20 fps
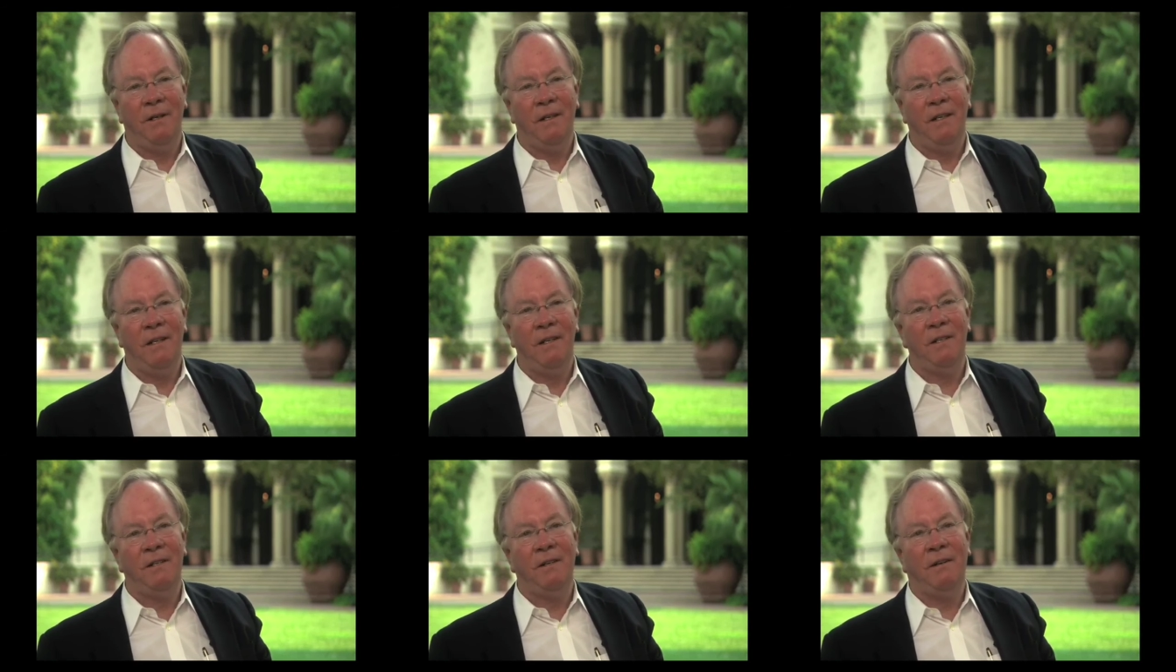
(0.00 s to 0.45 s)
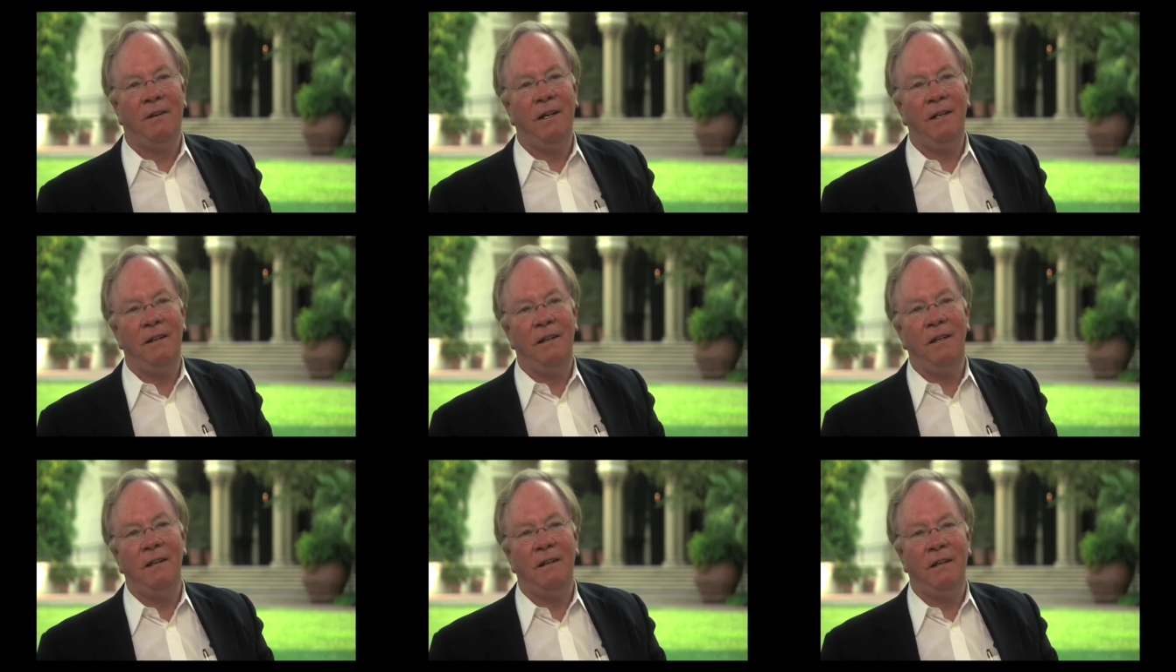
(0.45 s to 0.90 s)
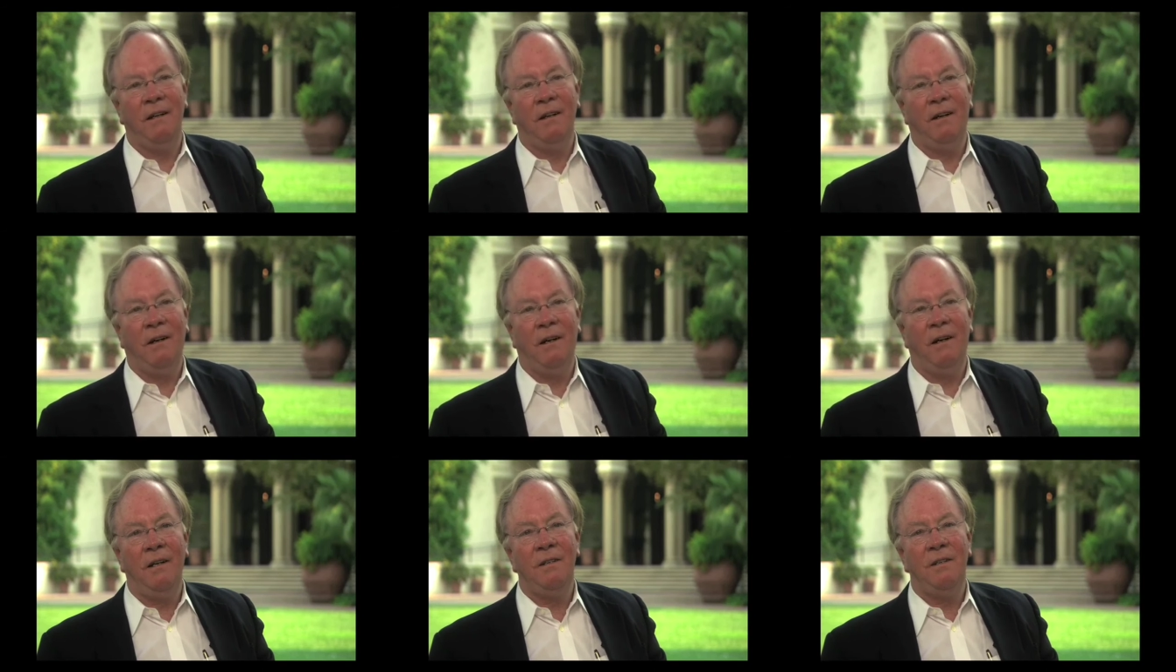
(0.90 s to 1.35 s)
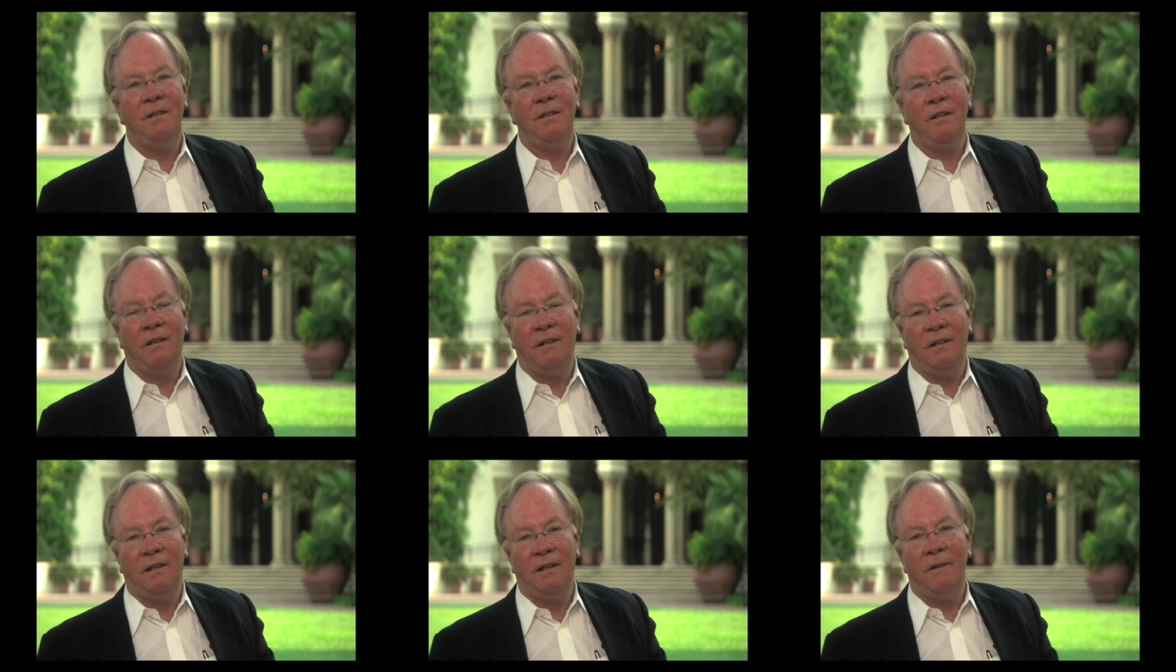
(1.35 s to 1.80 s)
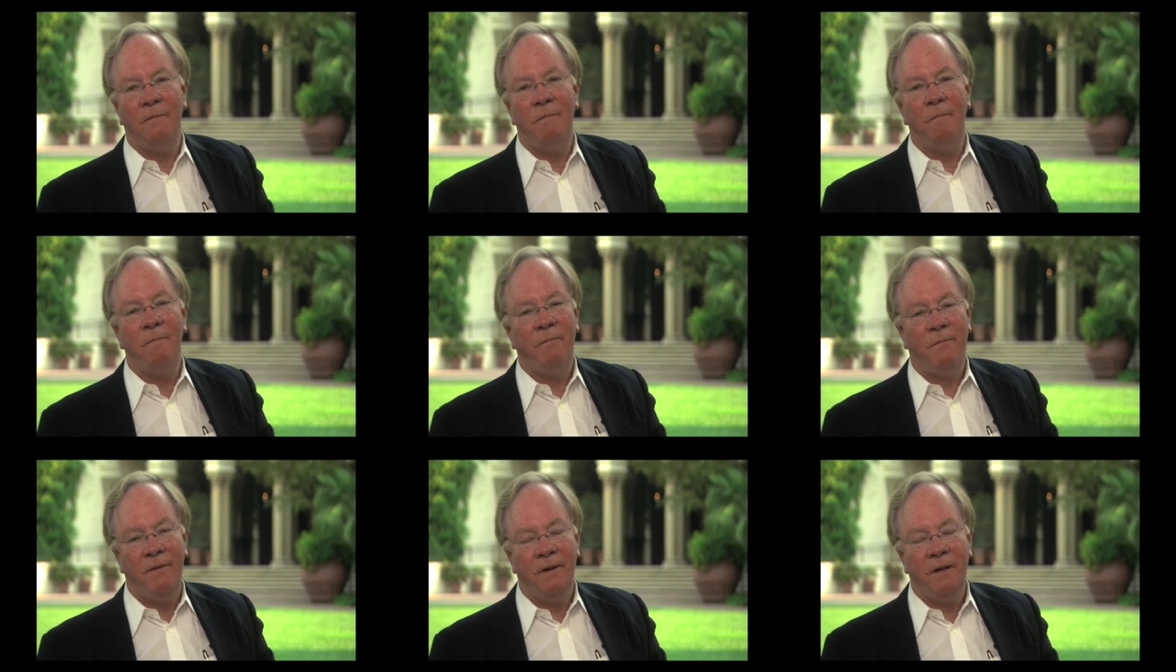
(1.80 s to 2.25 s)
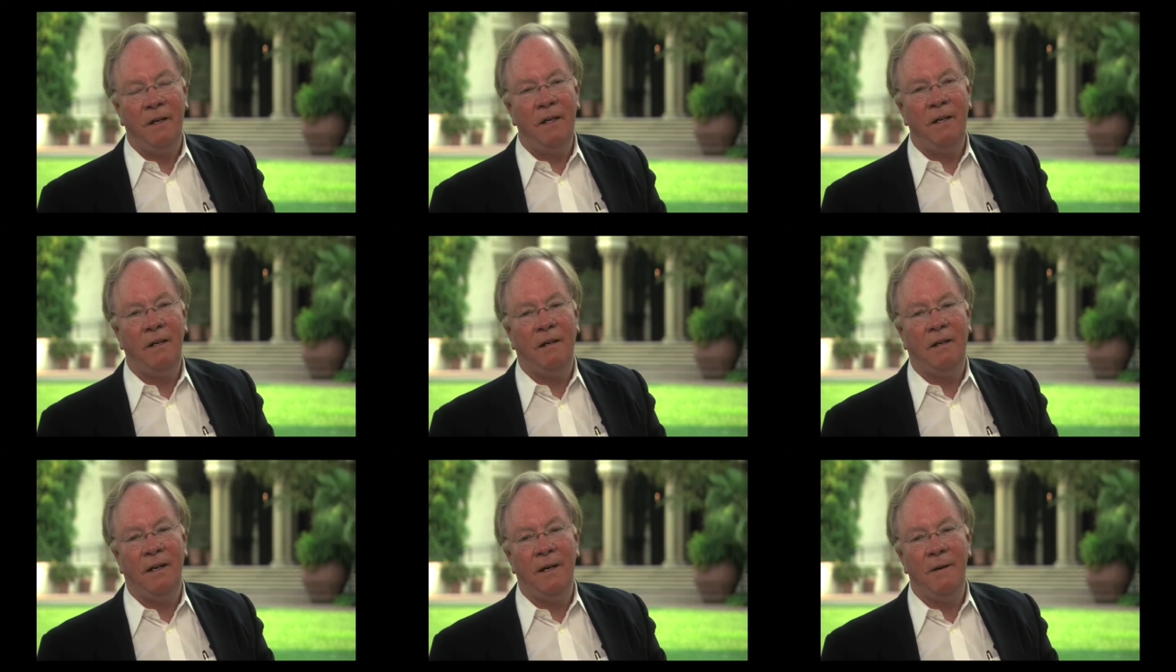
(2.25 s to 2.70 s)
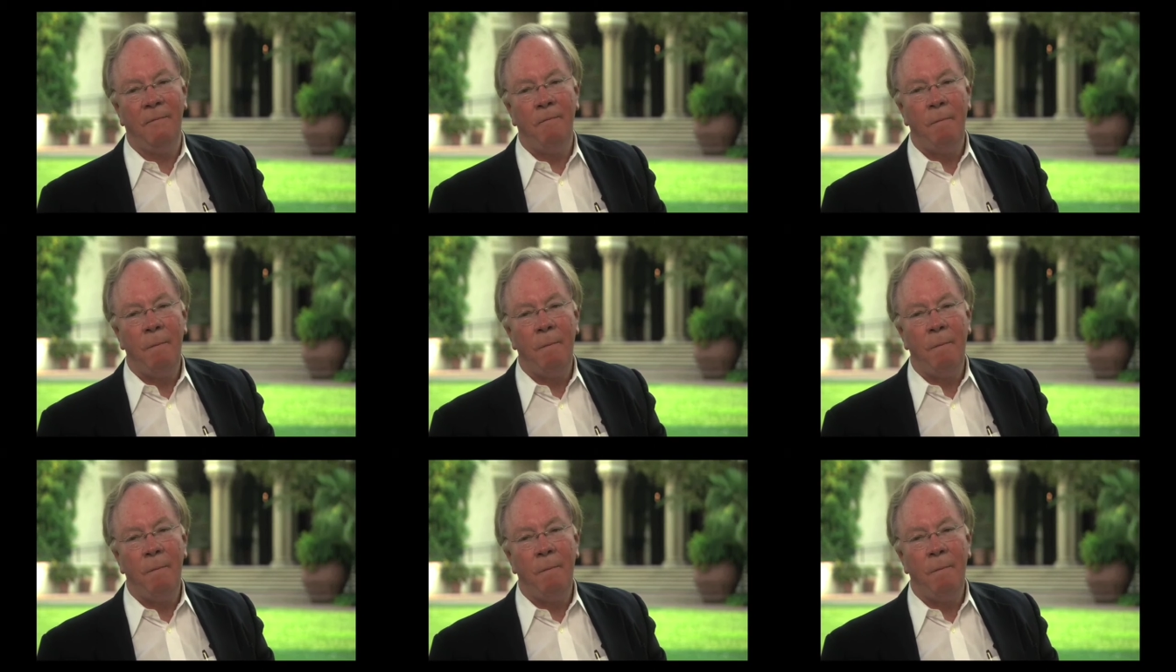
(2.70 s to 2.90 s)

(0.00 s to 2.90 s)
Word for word: And so I think the odds are fairly high